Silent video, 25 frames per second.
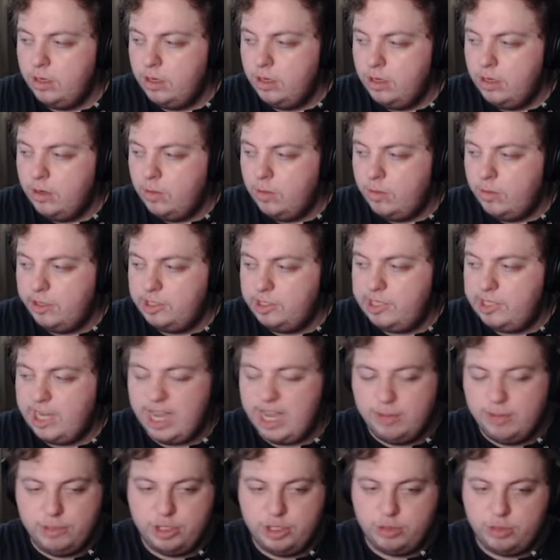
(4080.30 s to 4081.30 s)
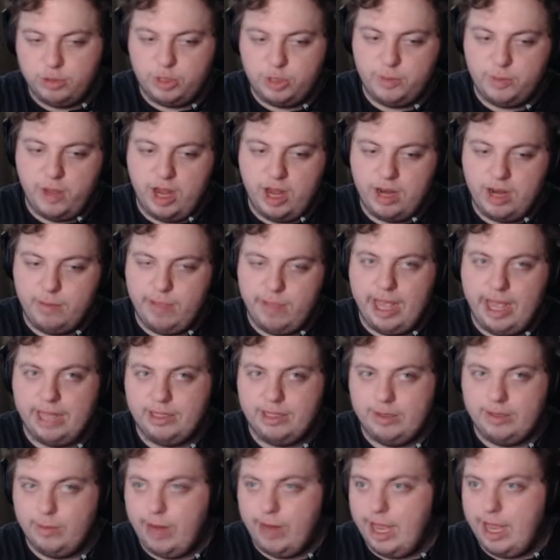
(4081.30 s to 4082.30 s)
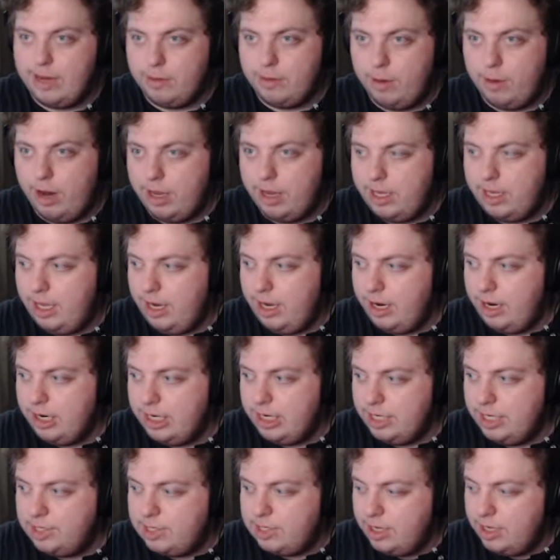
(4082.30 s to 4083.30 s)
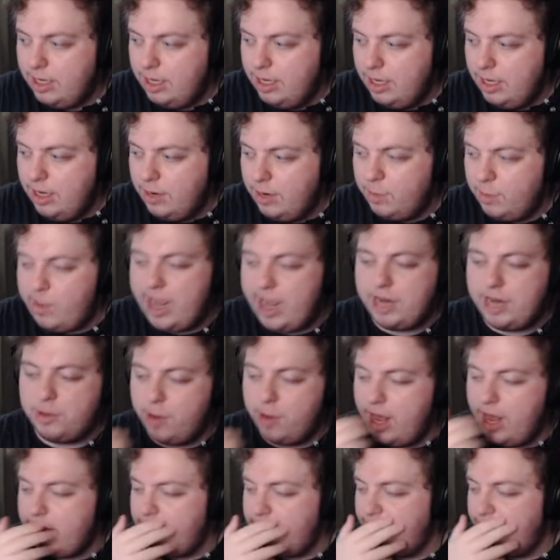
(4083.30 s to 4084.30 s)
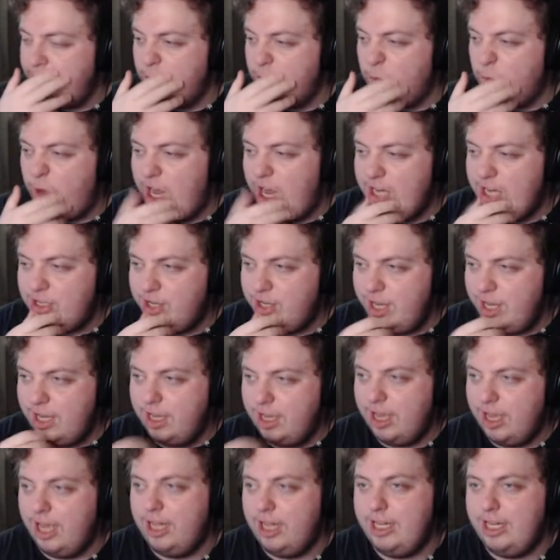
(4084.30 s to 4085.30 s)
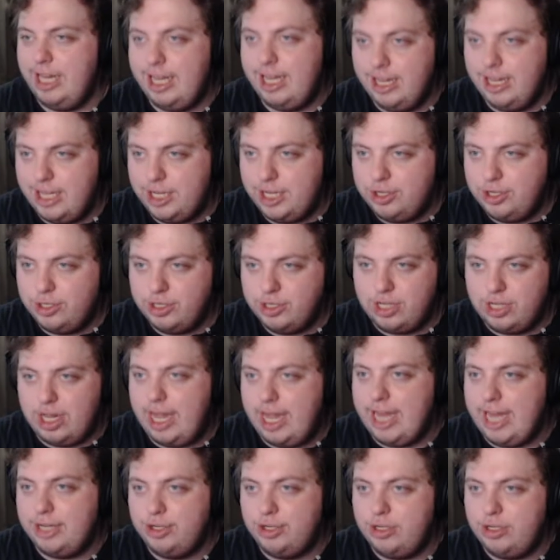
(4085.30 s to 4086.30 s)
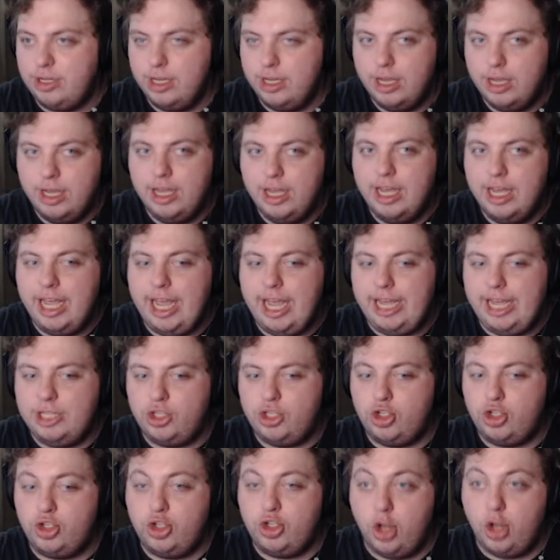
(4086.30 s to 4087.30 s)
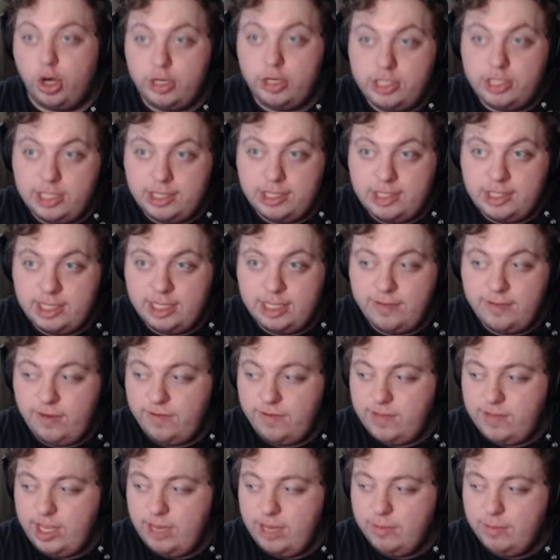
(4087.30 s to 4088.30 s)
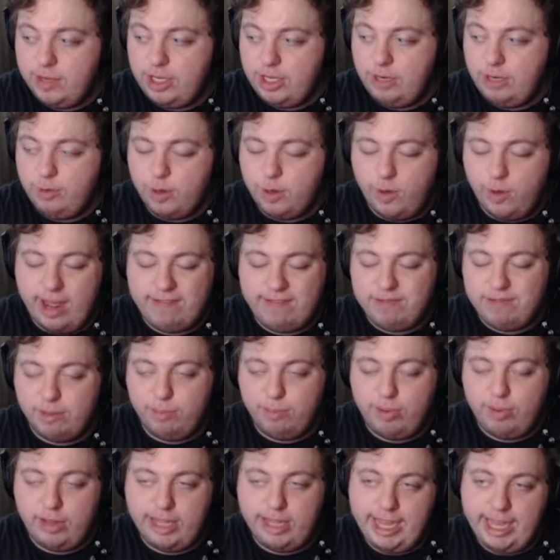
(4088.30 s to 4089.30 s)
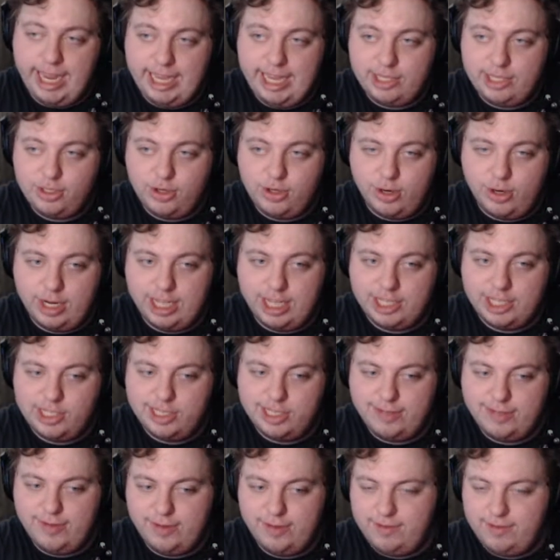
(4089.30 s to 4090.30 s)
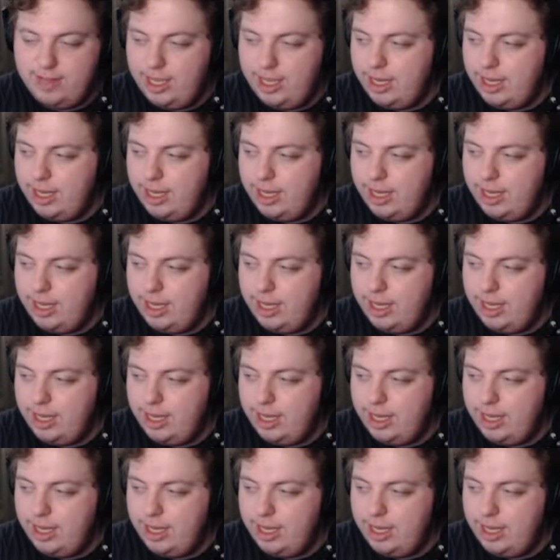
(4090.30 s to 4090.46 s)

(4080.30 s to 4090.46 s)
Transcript: 1 sec, I'm just responding back to Ragnarok here because Ragnarok, if you're watching League of Legends Clash, it starts at 6:15, but you don't have to play starting at 6:15.